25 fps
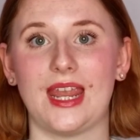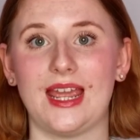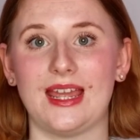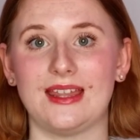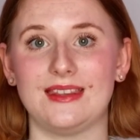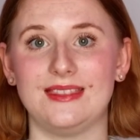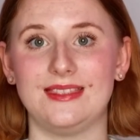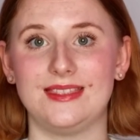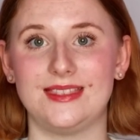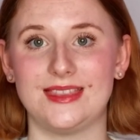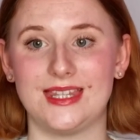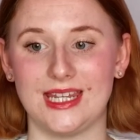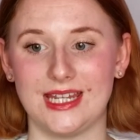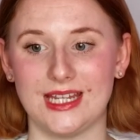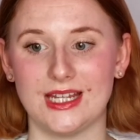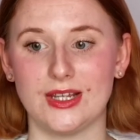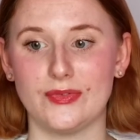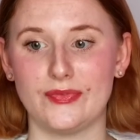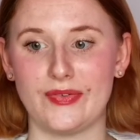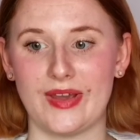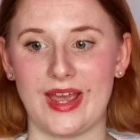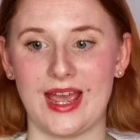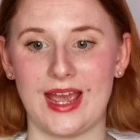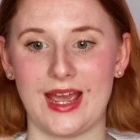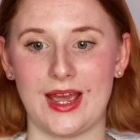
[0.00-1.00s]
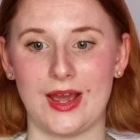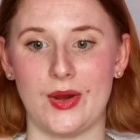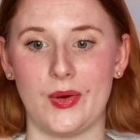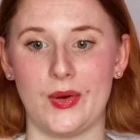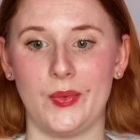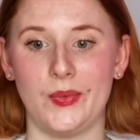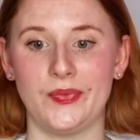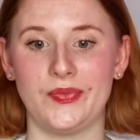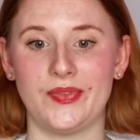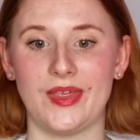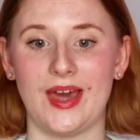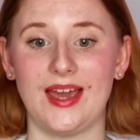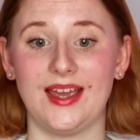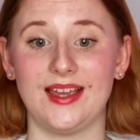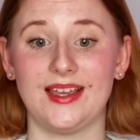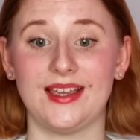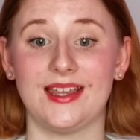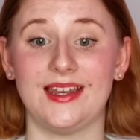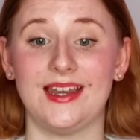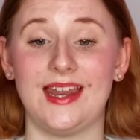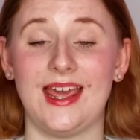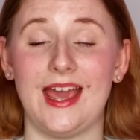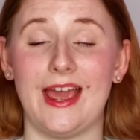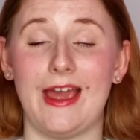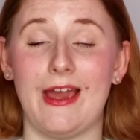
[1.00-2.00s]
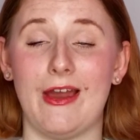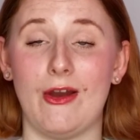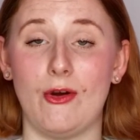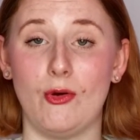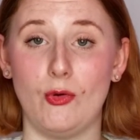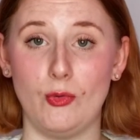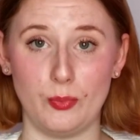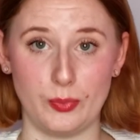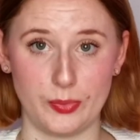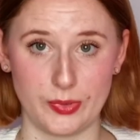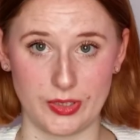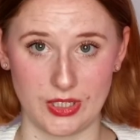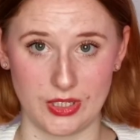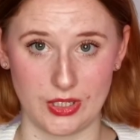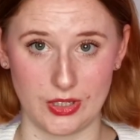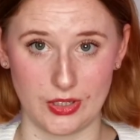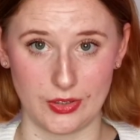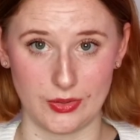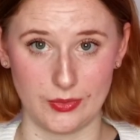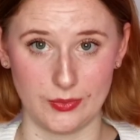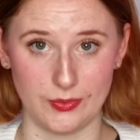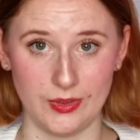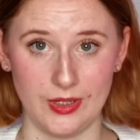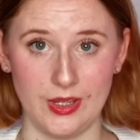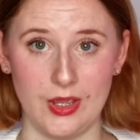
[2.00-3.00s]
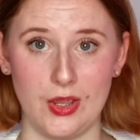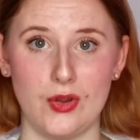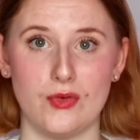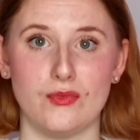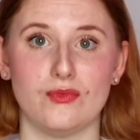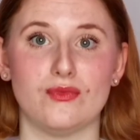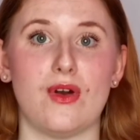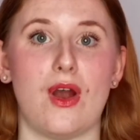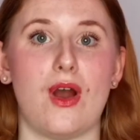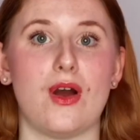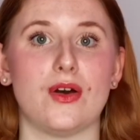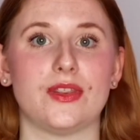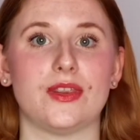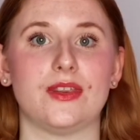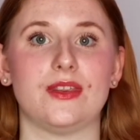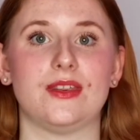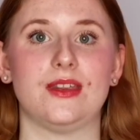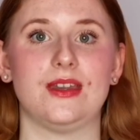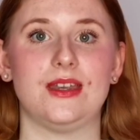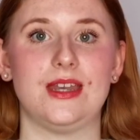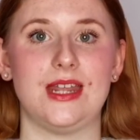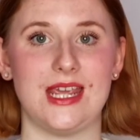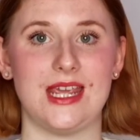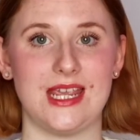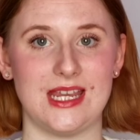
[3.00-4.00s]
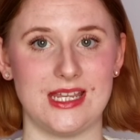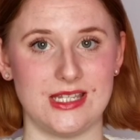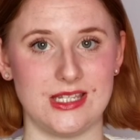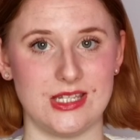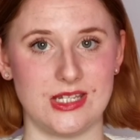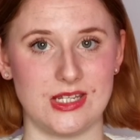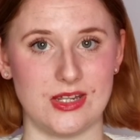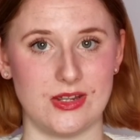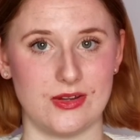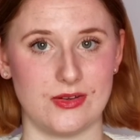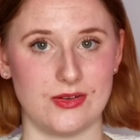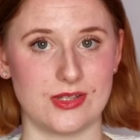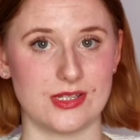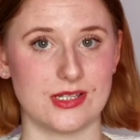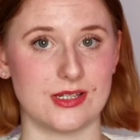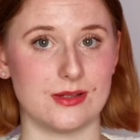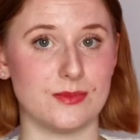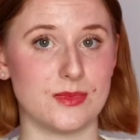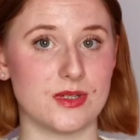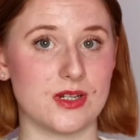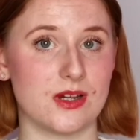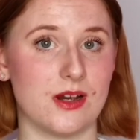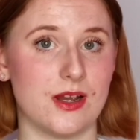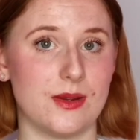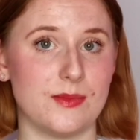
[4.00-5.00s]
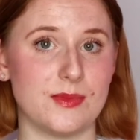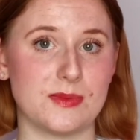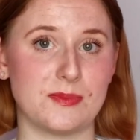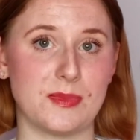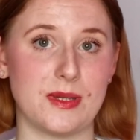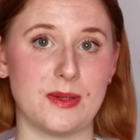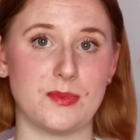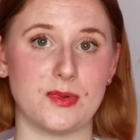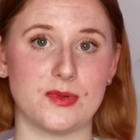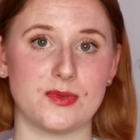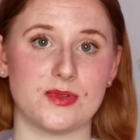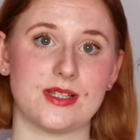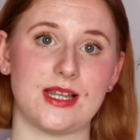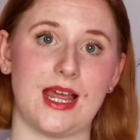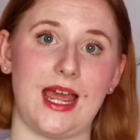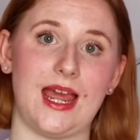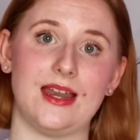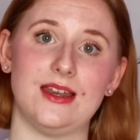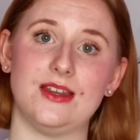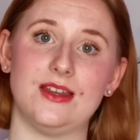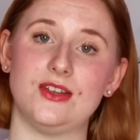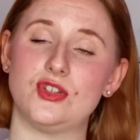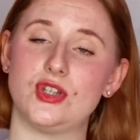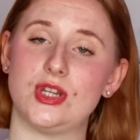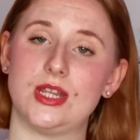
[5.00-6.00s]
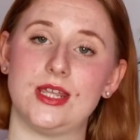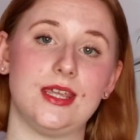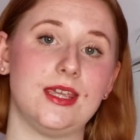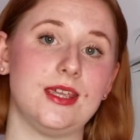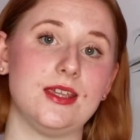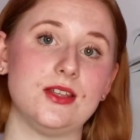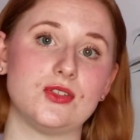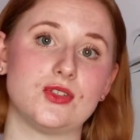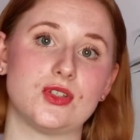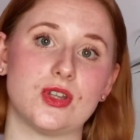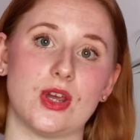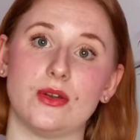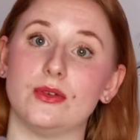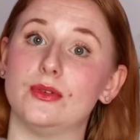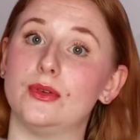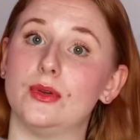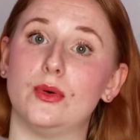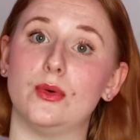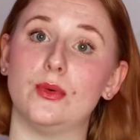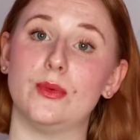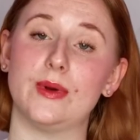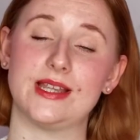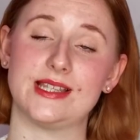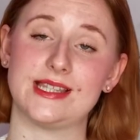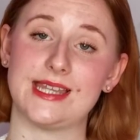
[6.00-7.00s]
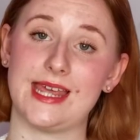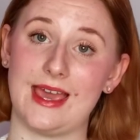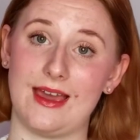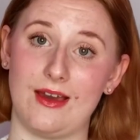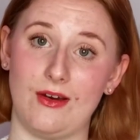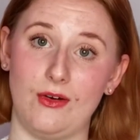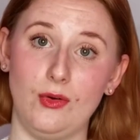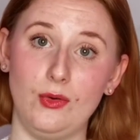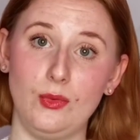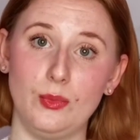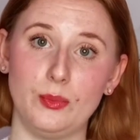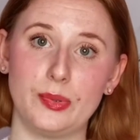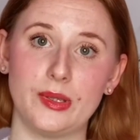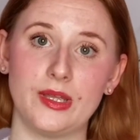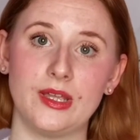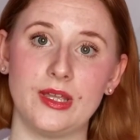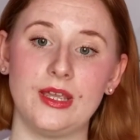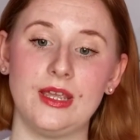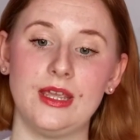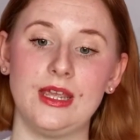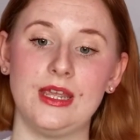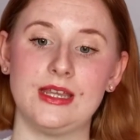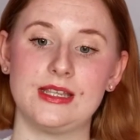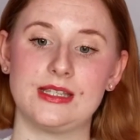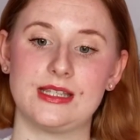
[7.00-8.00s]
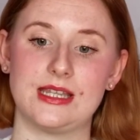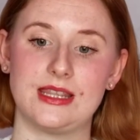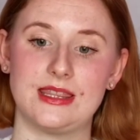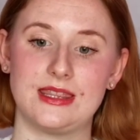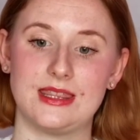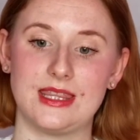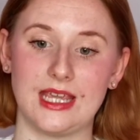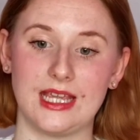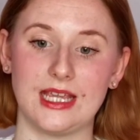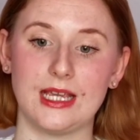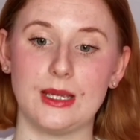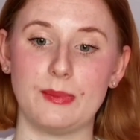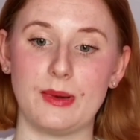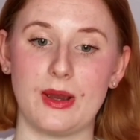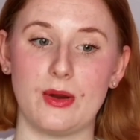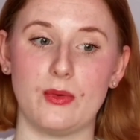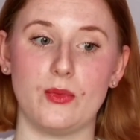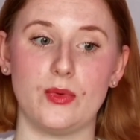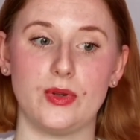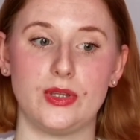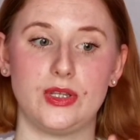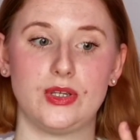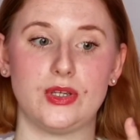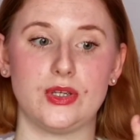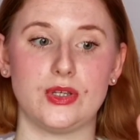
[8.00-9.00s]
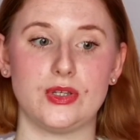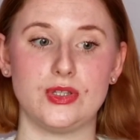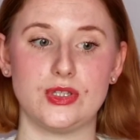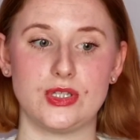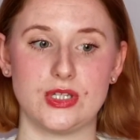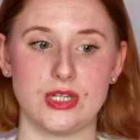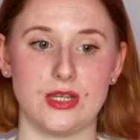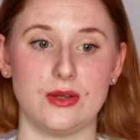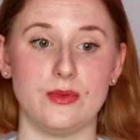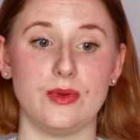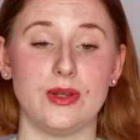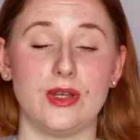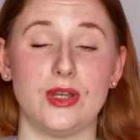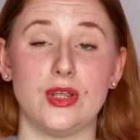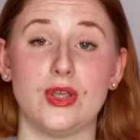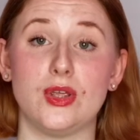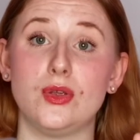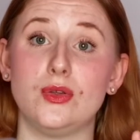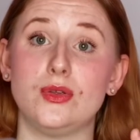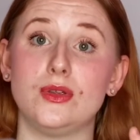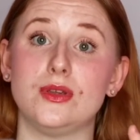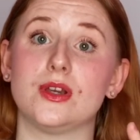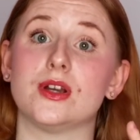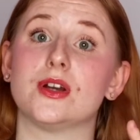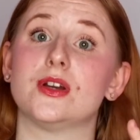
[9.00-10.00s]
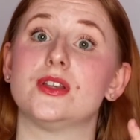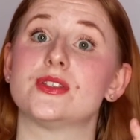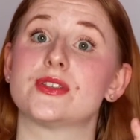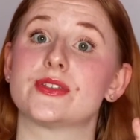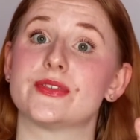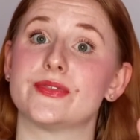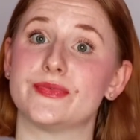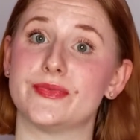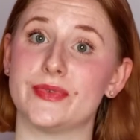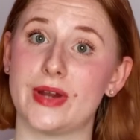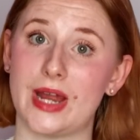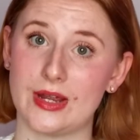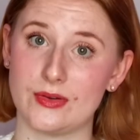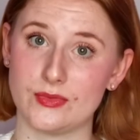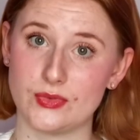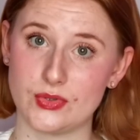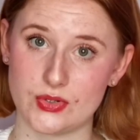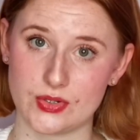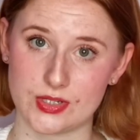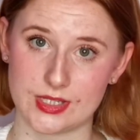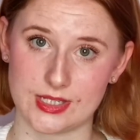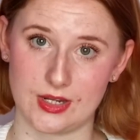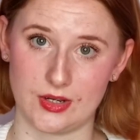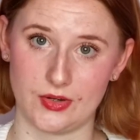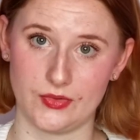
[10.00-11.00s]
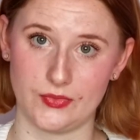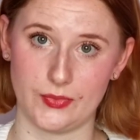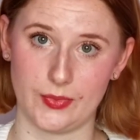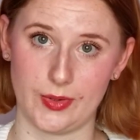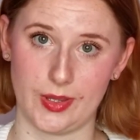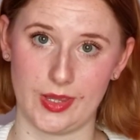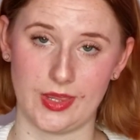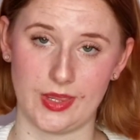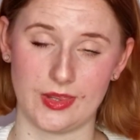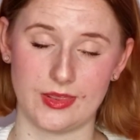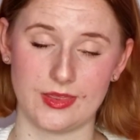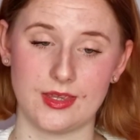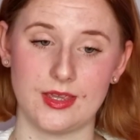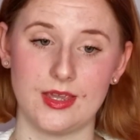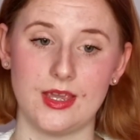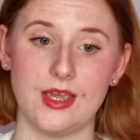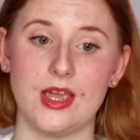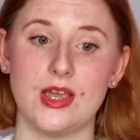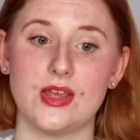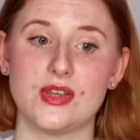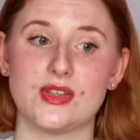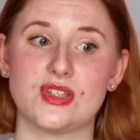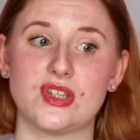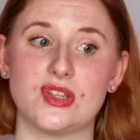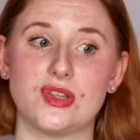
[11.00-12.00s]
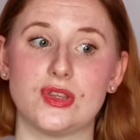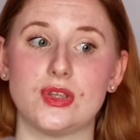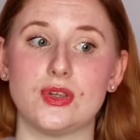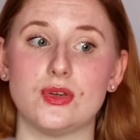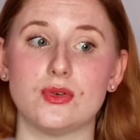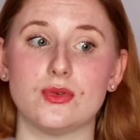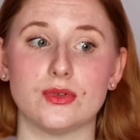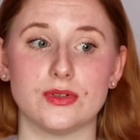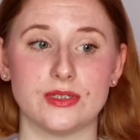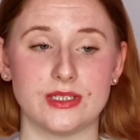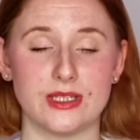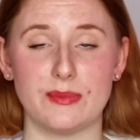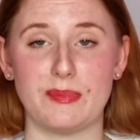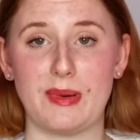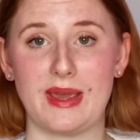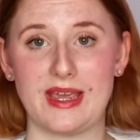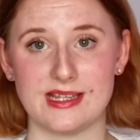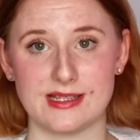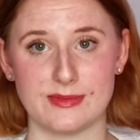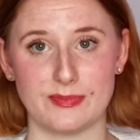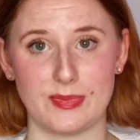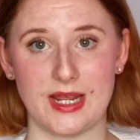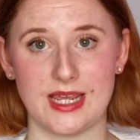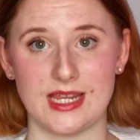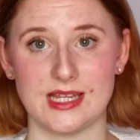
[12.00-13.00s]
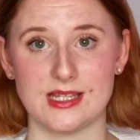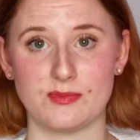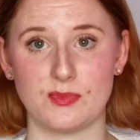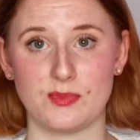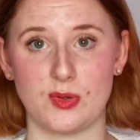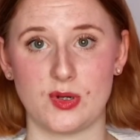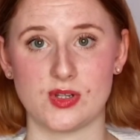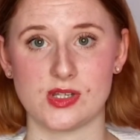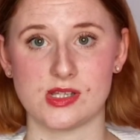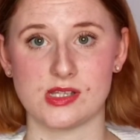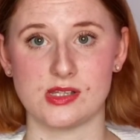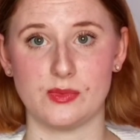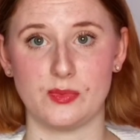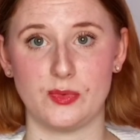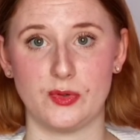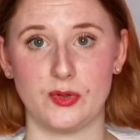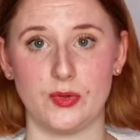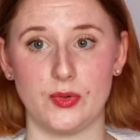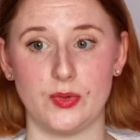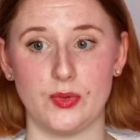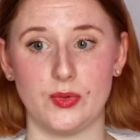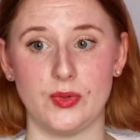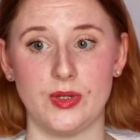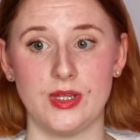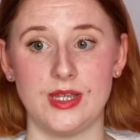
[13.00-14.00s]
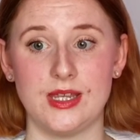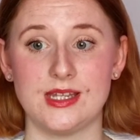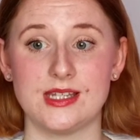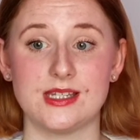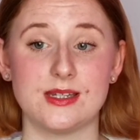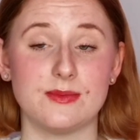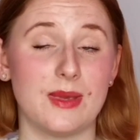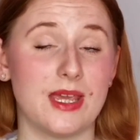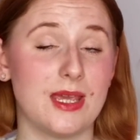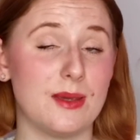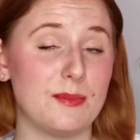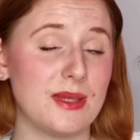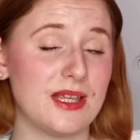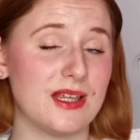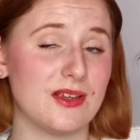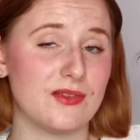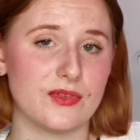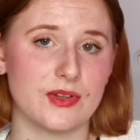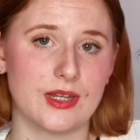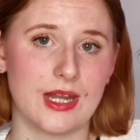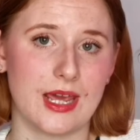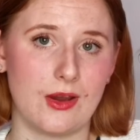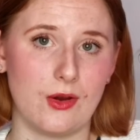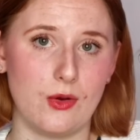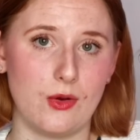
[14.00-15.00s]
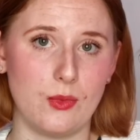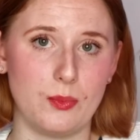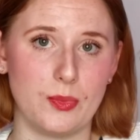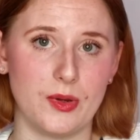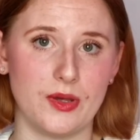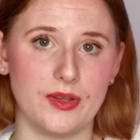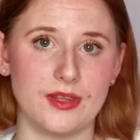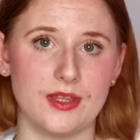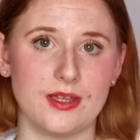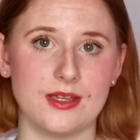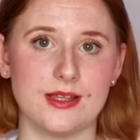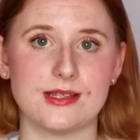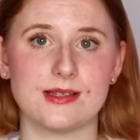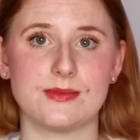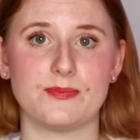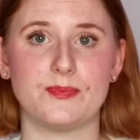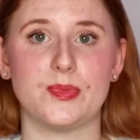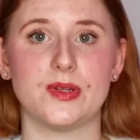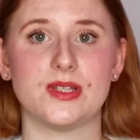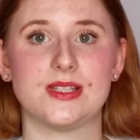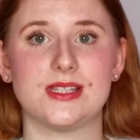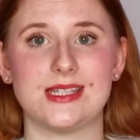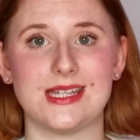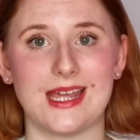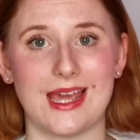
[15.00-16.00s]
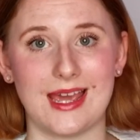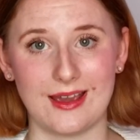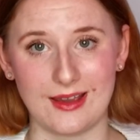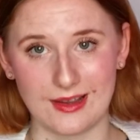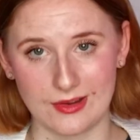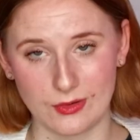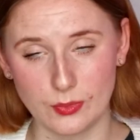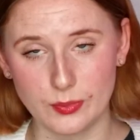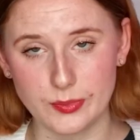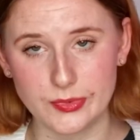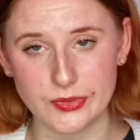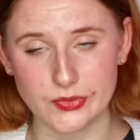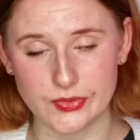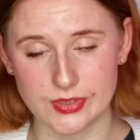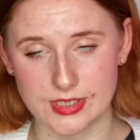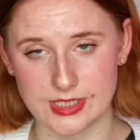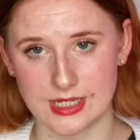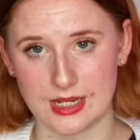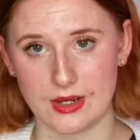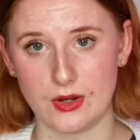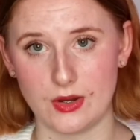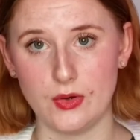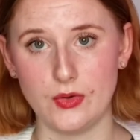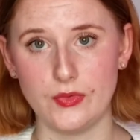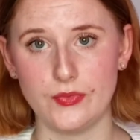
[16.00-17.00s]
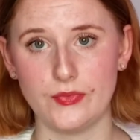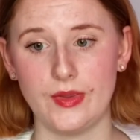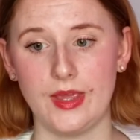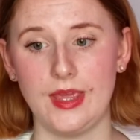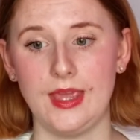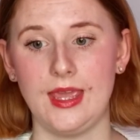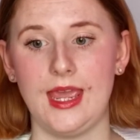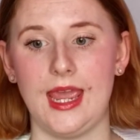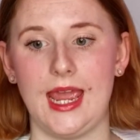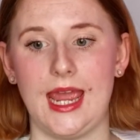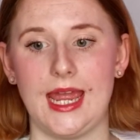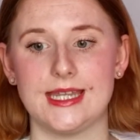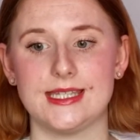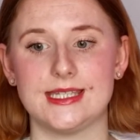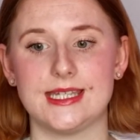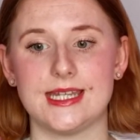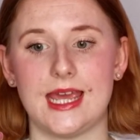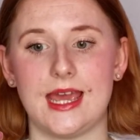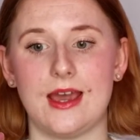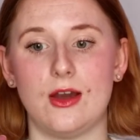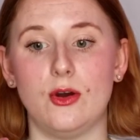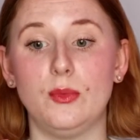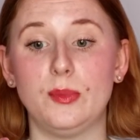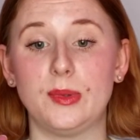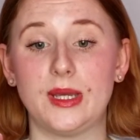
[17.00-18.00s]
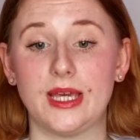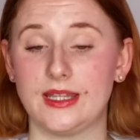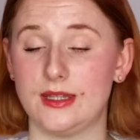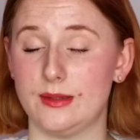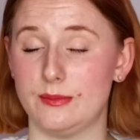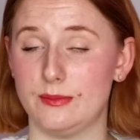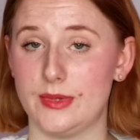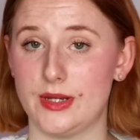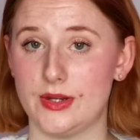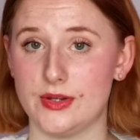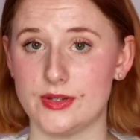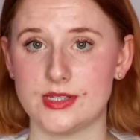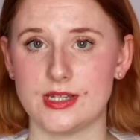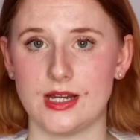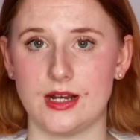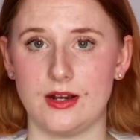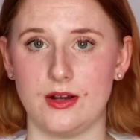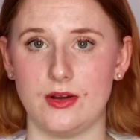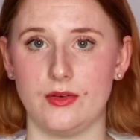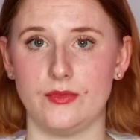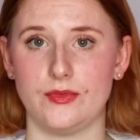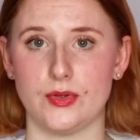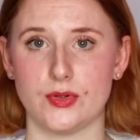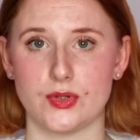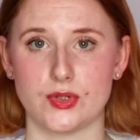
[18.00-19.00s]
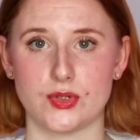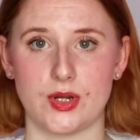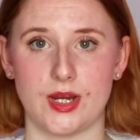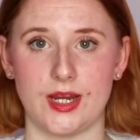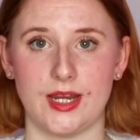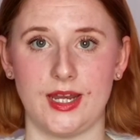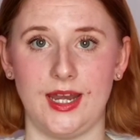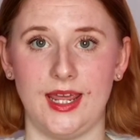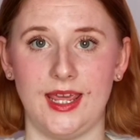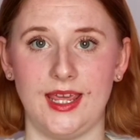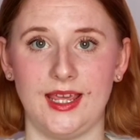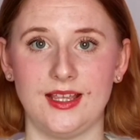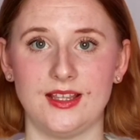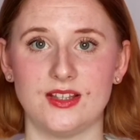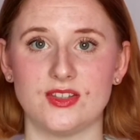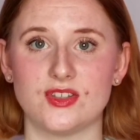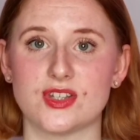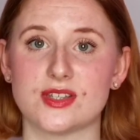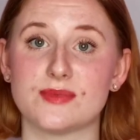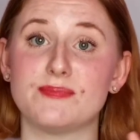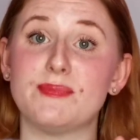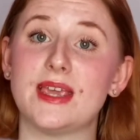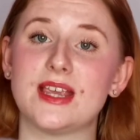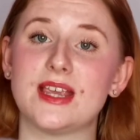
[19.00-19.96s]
and think of how that can help you rather than hinder you. Sometimes people's energy don't always help. So think about what you can do and who you can surround yourself with, so that you're in the best place possible to maybe even help others, but to help yourself and to help get the most out of your training. Just